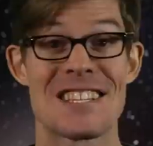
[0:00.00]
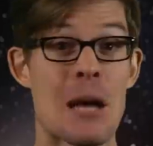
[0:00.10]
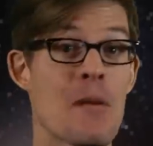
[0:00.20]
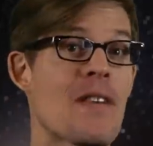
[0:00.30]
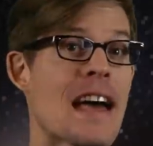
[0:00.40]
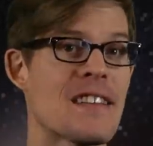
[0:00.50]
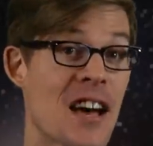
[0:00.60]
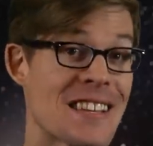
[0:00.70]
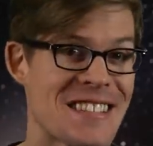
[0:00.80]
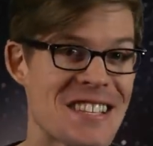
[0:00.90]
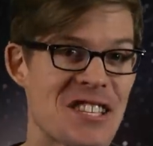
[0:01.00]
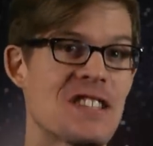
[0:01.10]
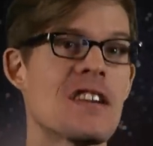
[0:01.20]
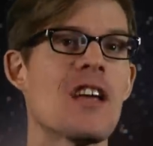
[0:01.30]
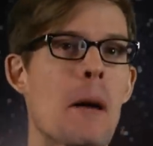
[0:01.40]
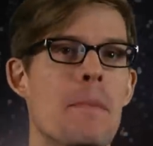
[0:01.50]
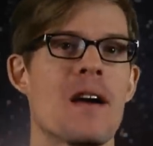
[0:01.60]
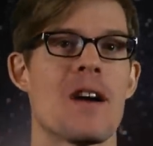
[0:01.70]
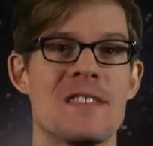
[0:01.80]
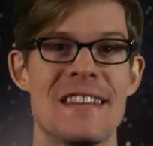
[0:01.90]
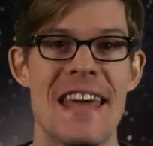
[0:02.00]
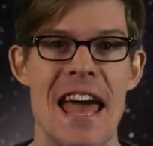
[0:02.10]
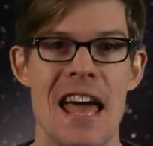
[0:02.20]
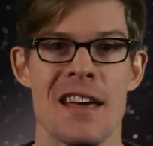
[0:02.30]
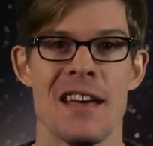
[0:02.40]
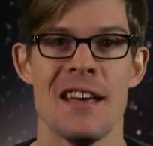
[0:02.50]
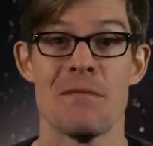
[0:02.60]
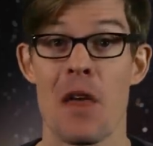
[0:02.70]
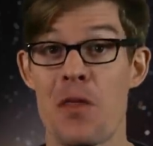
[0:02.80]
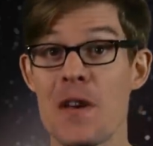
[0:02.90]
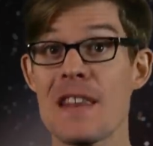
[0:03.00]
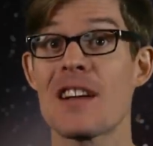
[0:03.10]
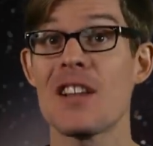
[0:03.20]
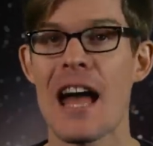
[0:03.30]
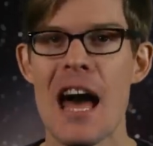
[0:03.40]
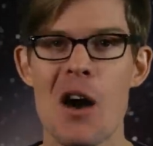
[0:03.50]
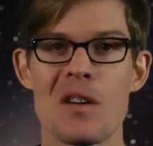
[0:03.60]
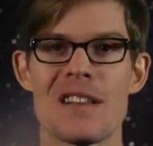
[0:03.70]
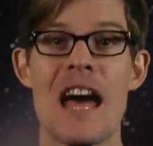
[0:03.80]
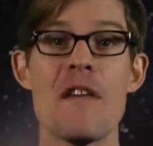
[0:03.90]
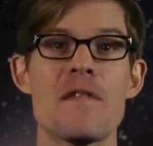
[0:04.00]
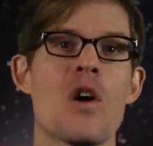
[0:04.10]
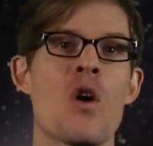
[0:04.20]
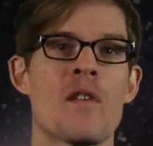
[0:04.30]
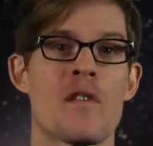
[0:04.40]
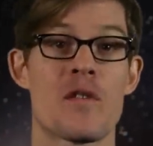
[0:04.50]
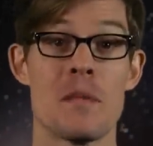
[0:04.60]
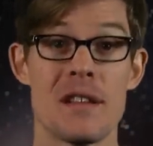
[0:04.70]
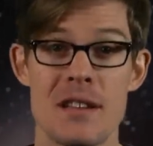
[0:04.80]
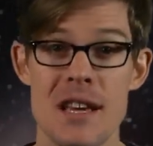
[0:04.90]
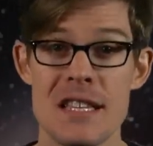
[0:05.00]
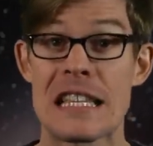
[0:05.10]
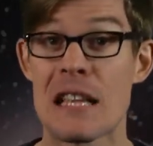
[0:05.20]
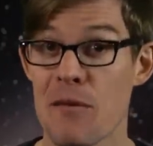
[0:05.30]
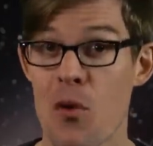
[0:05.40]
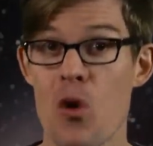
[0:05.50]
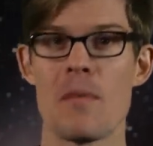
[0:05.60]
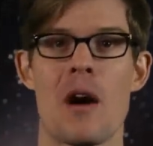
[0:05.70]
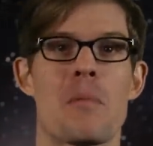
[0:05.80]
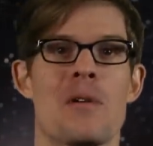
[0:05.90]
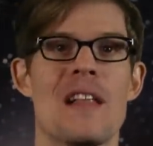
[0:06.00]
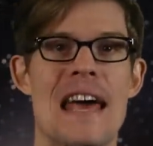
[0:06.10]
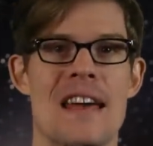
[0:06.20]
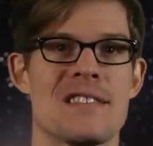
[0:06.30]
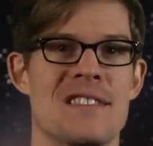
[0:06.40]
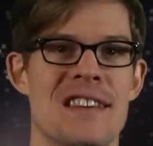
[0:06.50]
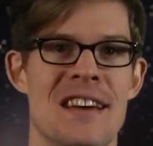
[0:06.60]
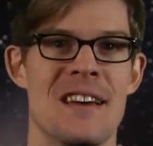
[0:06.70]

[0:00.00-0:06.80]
some of that dust is still up there today a thin cloud left over from the disk that formed our planets.